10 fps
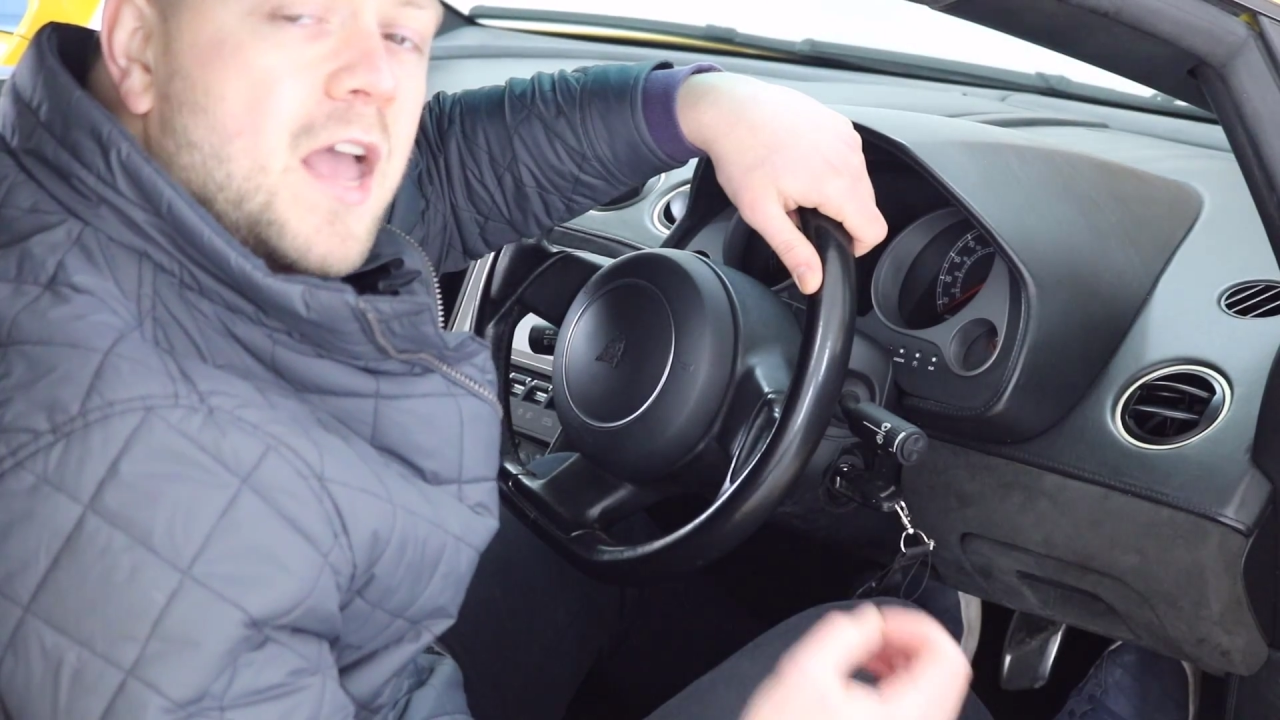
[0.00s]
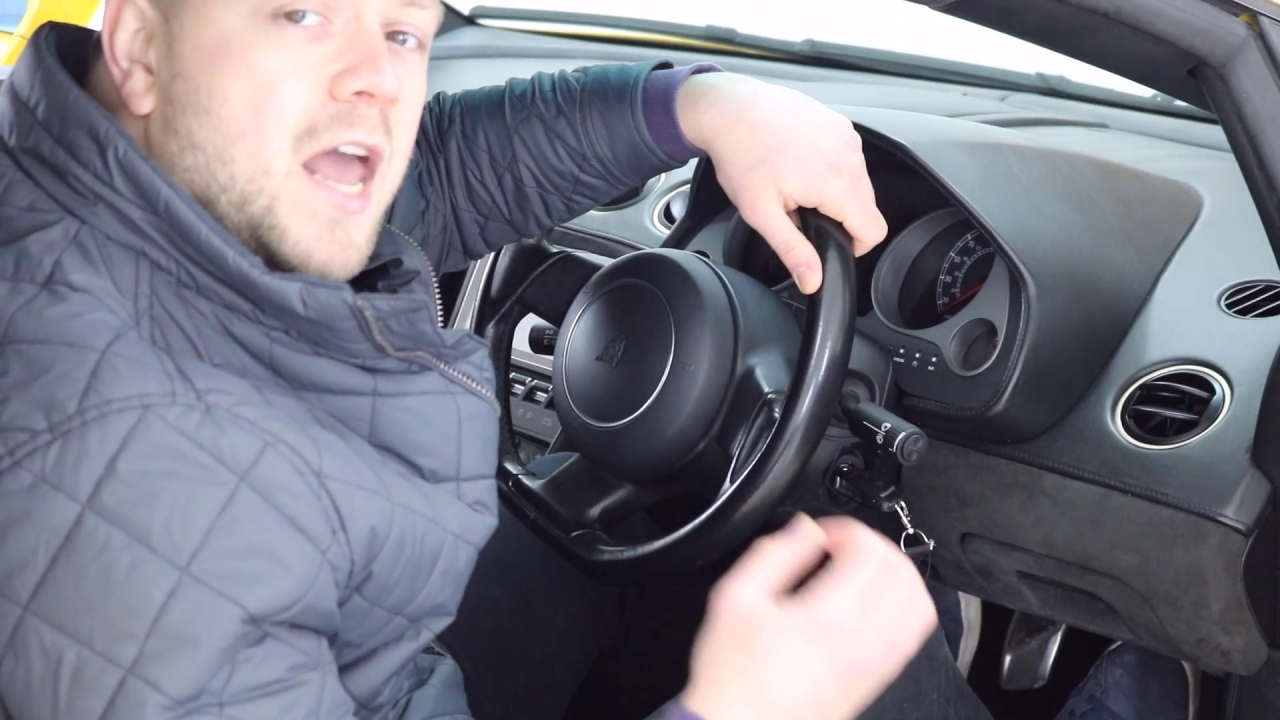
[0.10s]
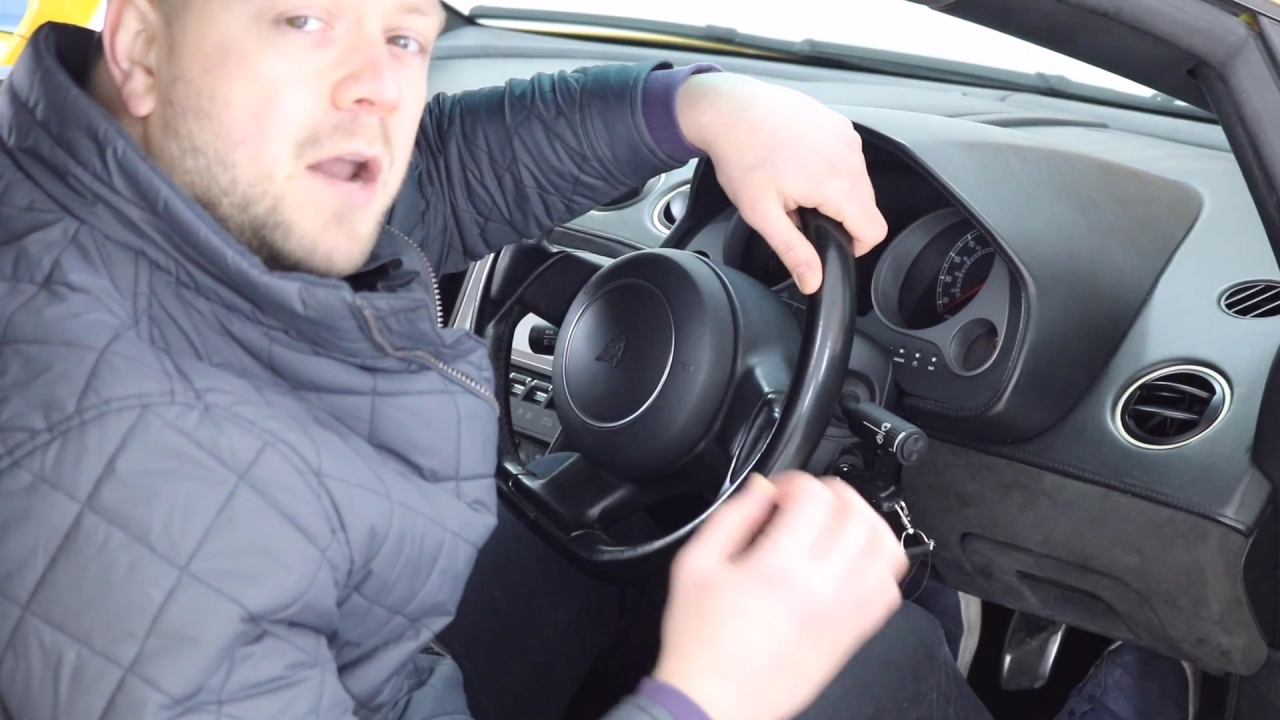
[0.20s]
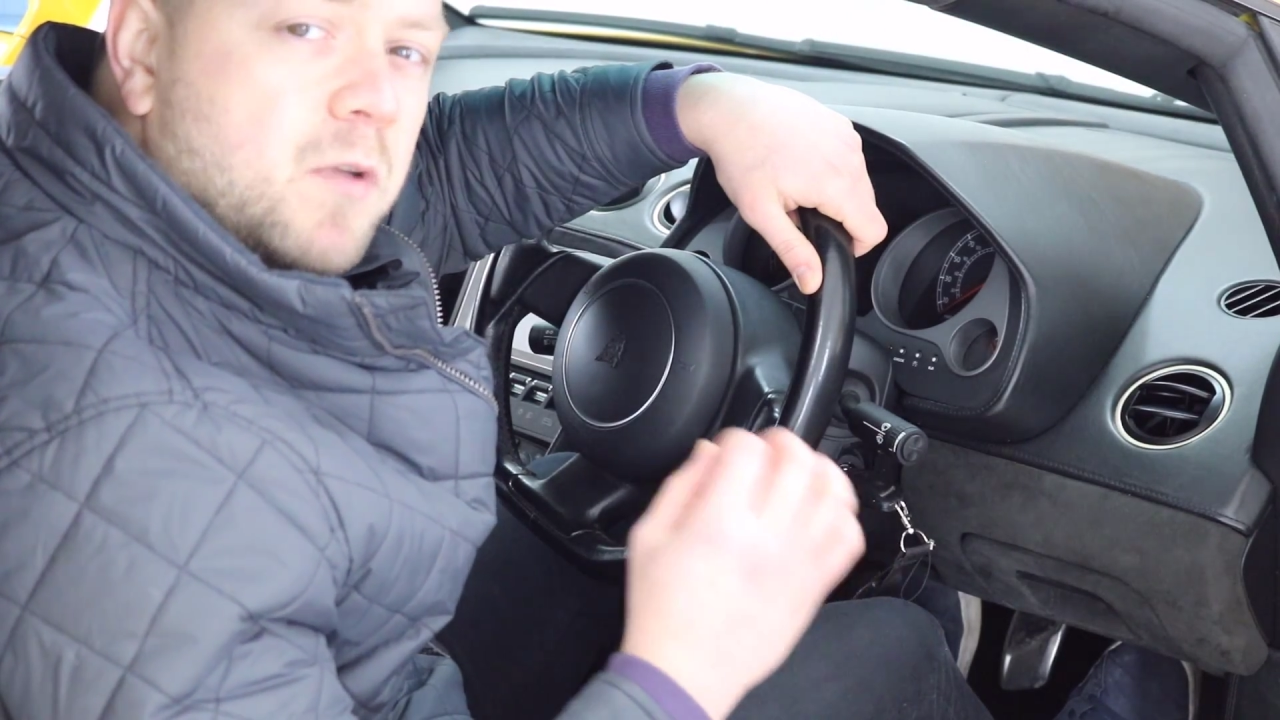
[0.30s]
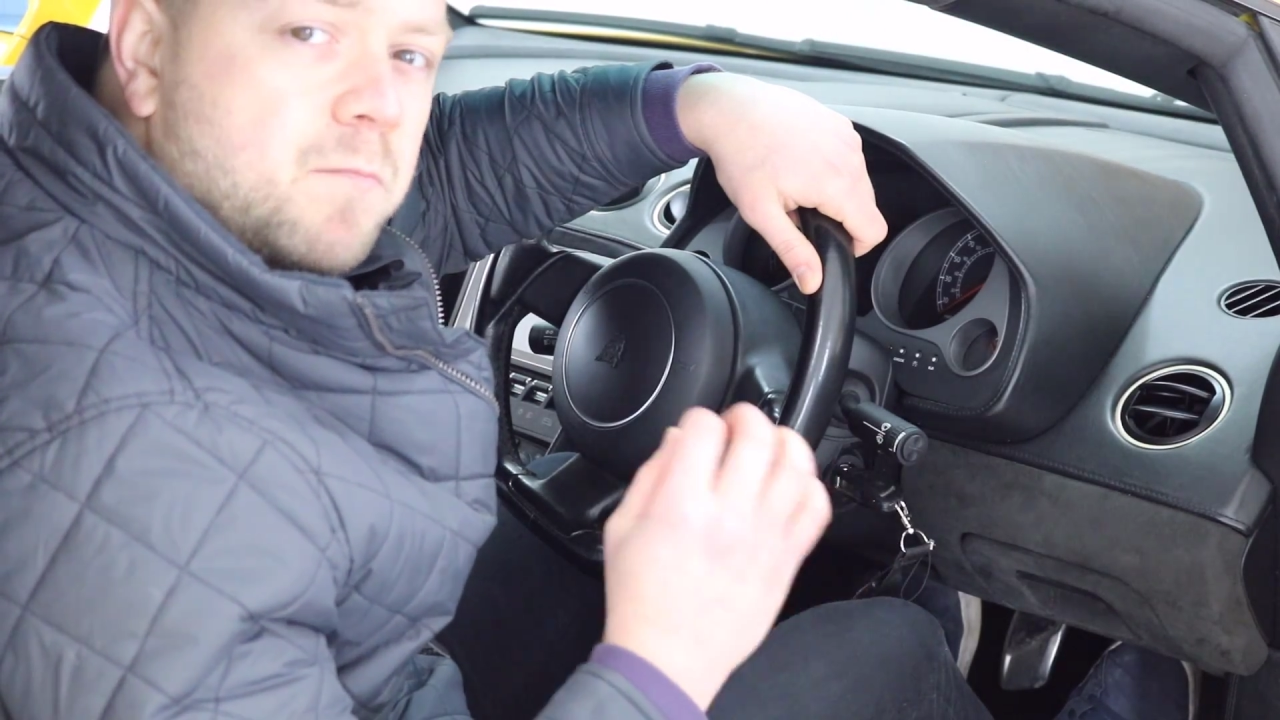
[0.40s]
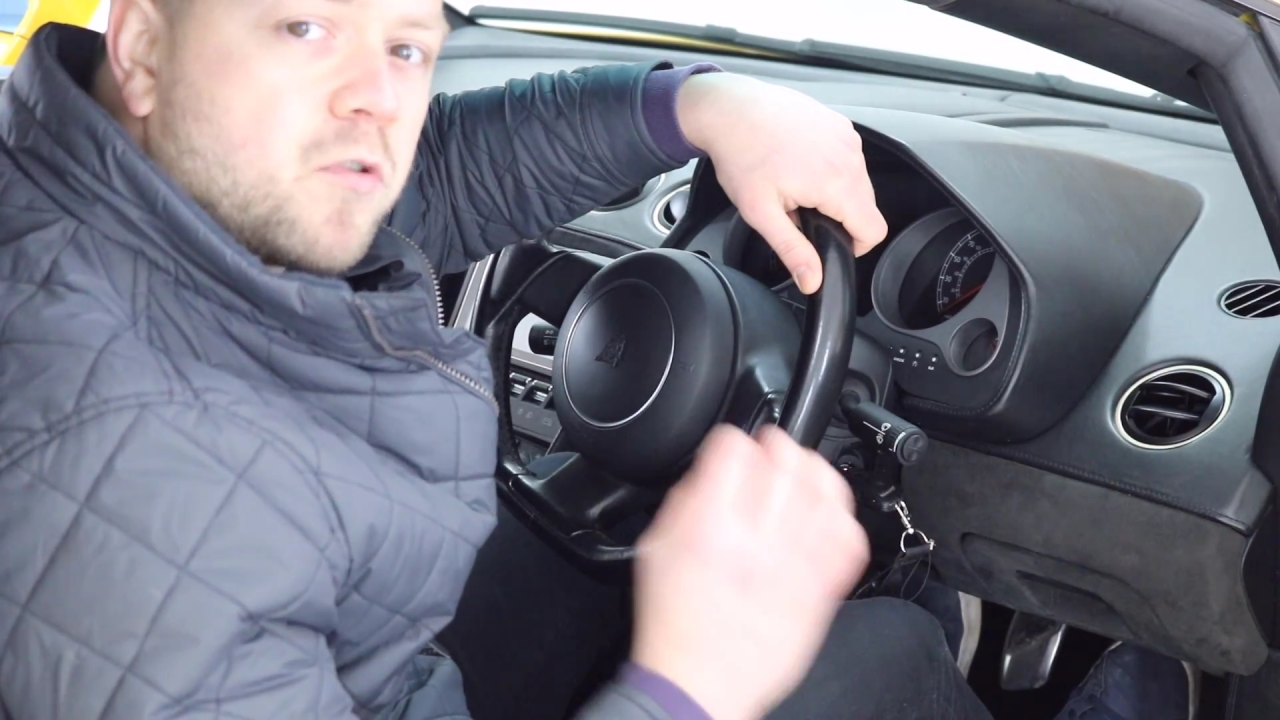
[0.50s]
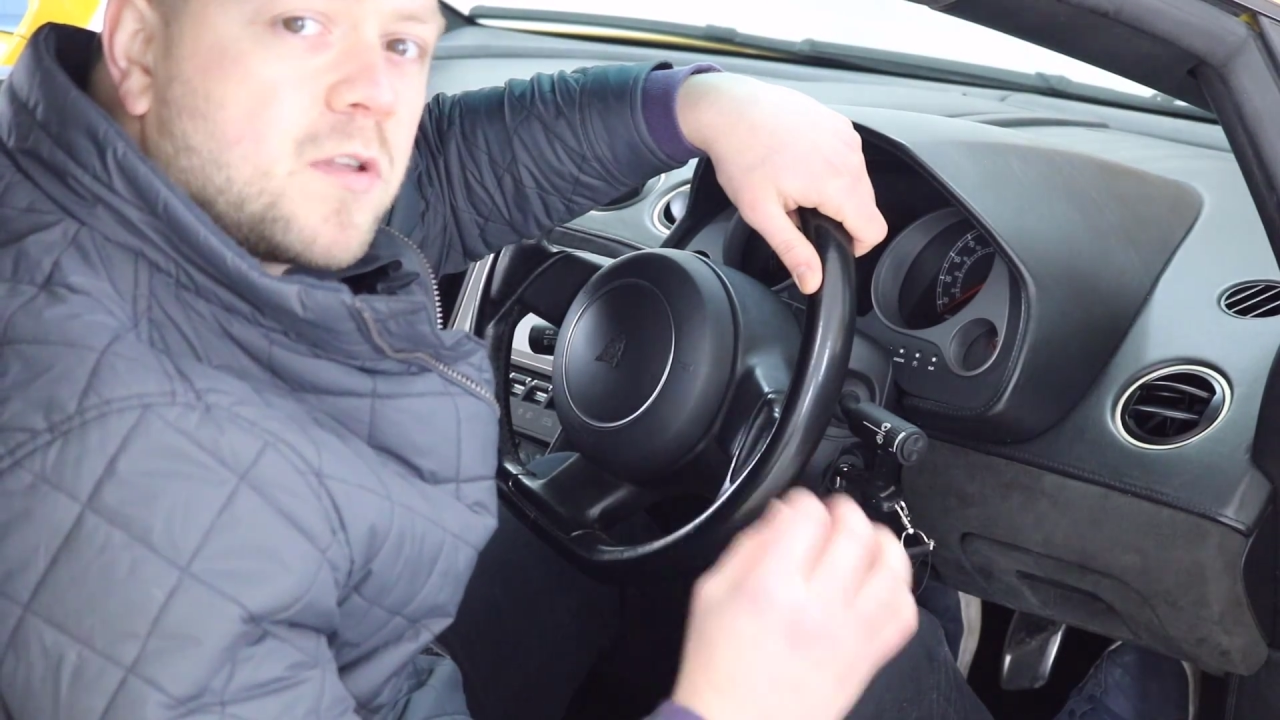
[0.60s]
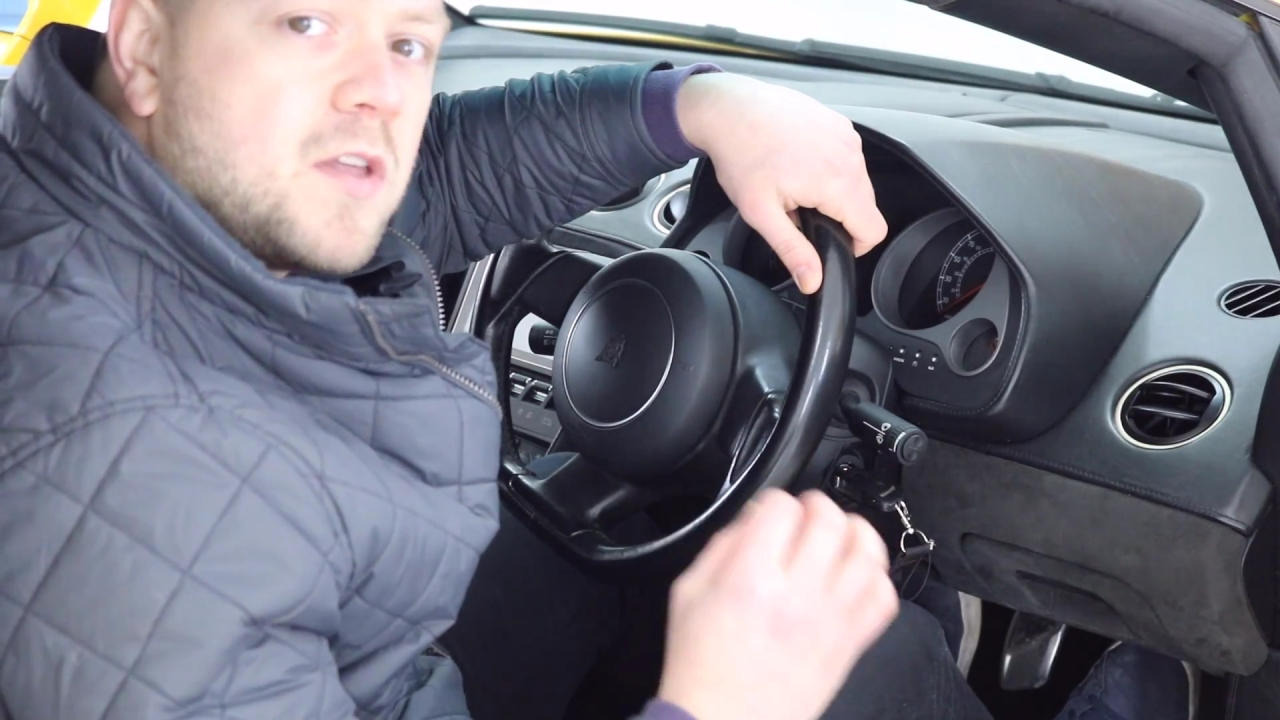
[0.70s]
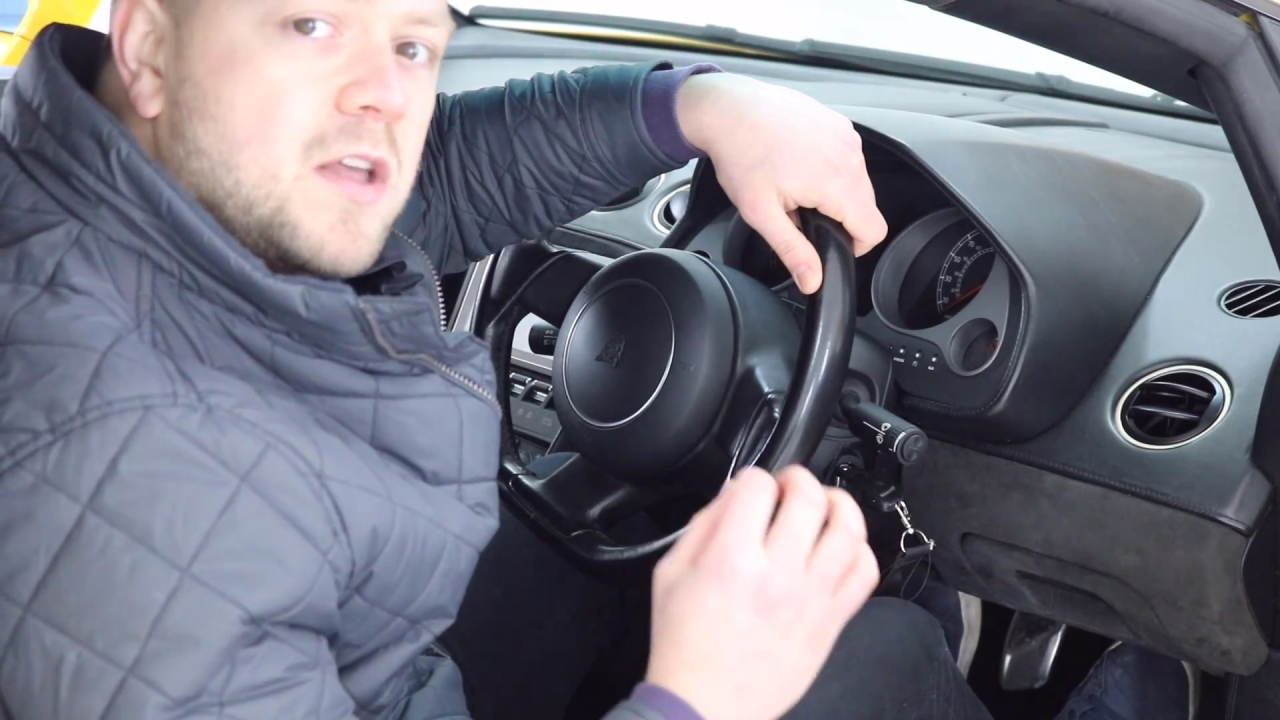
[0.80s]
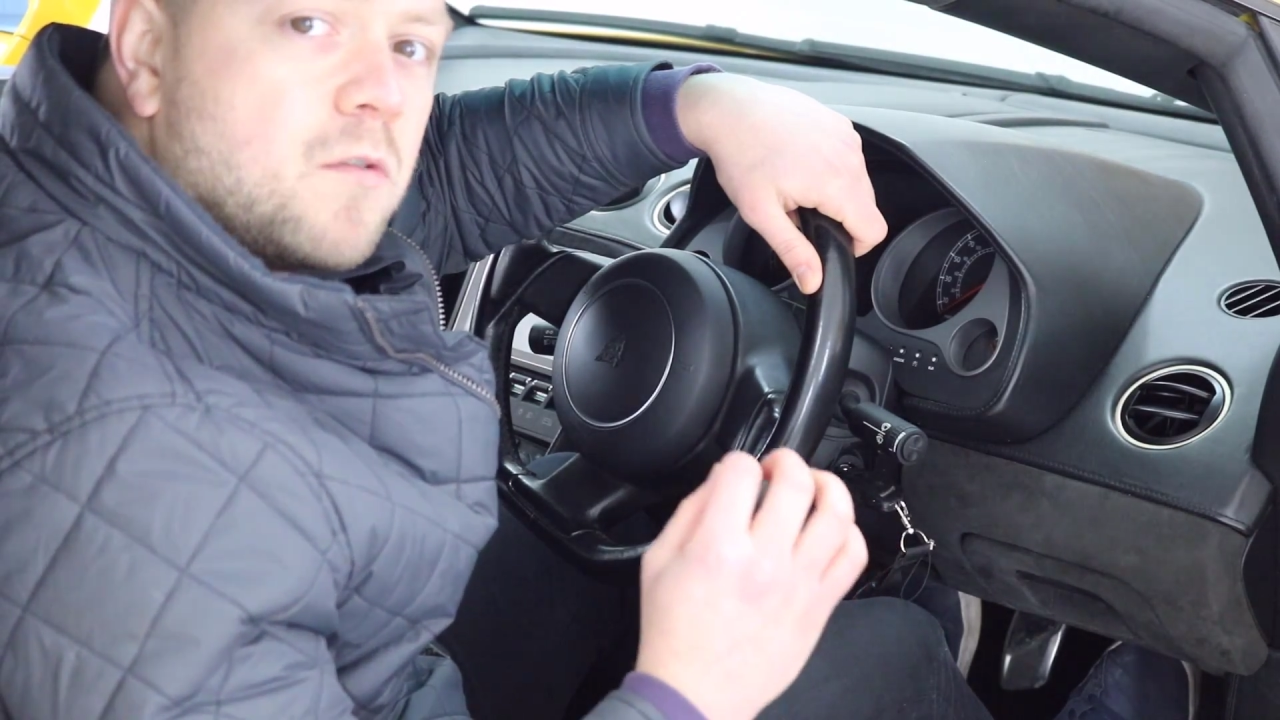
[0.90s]
and I would
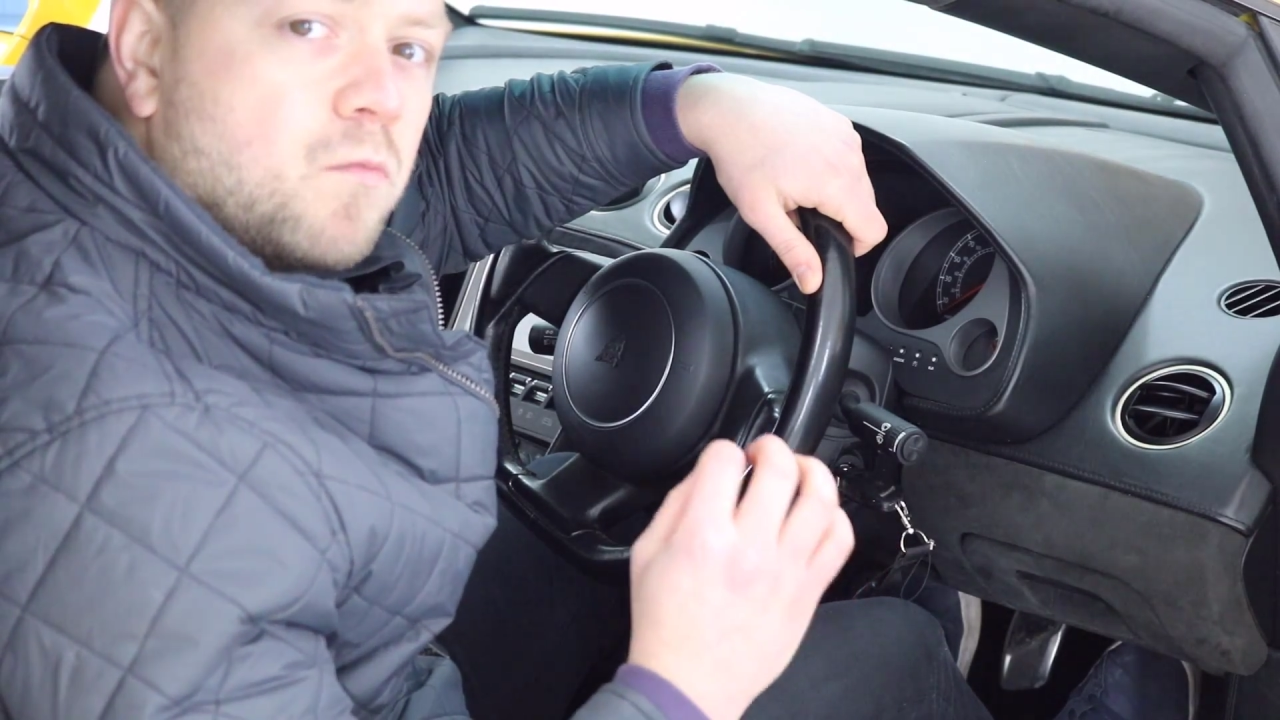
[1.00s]
proceed